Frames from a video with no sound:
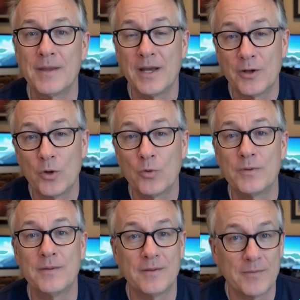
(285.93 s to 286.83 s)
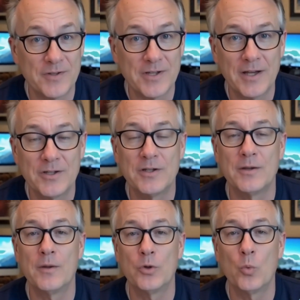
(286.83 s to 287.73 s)
I knew. 6.
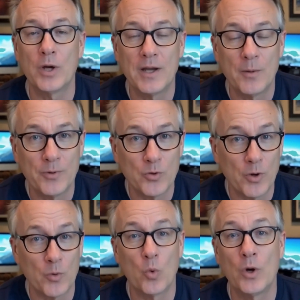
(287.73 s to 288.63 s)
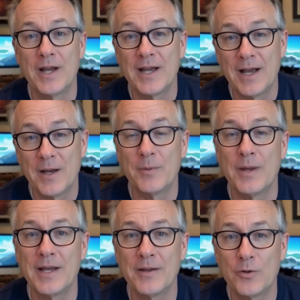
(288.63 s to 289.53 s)
You wake up between 1 a.m.
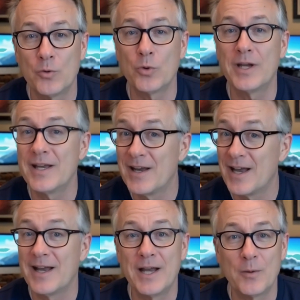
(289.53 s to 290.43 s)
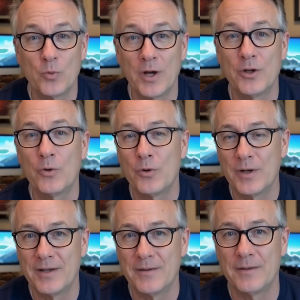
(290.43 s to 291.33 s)
and 3 a.m.
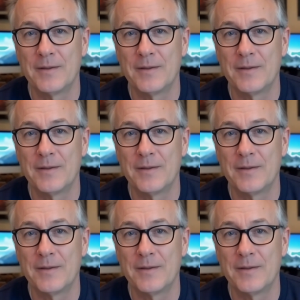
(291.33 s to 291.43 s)
regularly.